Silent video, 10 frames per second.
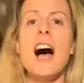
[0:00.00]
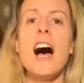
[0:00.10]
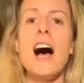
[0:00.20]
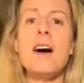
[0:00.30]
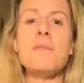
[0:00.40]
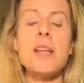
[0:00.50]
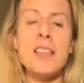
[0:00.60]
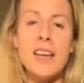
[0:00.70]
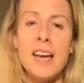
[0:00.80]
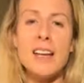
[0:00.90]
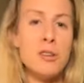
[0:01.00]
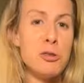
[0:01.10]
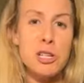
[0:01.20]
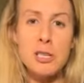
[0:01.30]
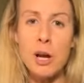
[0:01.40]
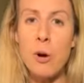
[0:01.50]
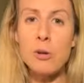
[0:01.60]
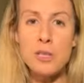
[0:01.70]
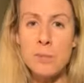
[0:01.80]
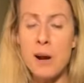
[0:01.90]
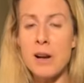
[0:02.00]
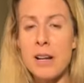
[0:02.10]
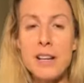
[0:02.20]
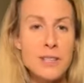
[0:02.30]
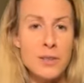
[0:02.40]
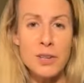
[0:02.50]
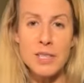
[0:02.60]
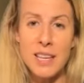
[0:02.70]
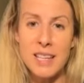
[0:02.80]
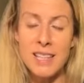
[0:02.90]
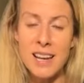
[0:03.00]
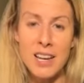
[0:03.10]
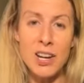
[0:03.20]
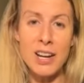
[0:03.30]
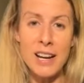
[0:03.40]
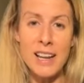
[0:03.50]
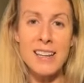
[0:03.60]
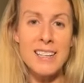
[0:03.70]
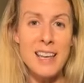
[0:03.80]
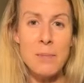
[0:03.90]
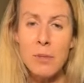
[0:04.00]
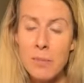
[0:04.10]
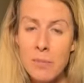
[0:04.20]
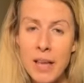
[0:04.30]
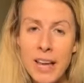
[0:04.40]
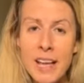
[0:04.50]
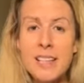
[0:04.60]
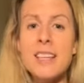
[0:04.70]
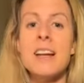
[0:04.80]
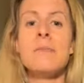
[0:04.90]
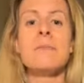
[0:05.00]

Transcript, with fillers: um, and then you just host the party and do those things and you're gonna get to keep the leggings.